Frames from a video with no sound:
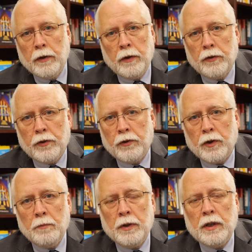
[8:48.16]
is just
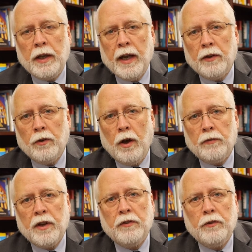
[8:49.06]
completely
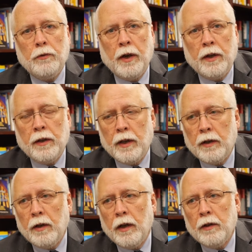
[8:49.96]
hands-off, doesn't do
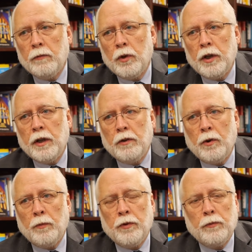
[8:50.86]
anything really in
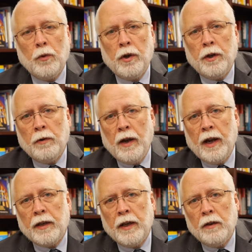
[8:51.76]
terms of
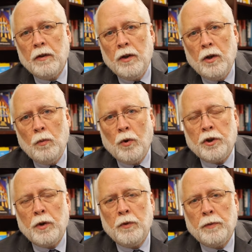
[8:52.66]
interacting and
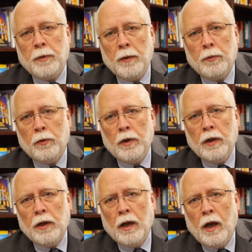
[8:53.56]
working with people.
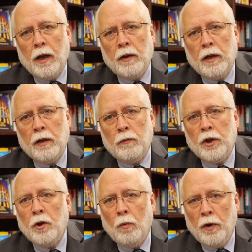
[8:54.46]

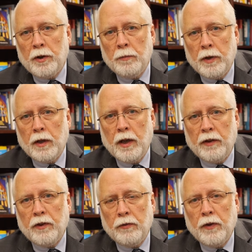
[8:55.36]
We don't want to be
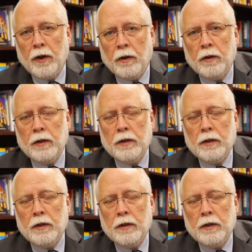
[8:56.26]
laissez-faire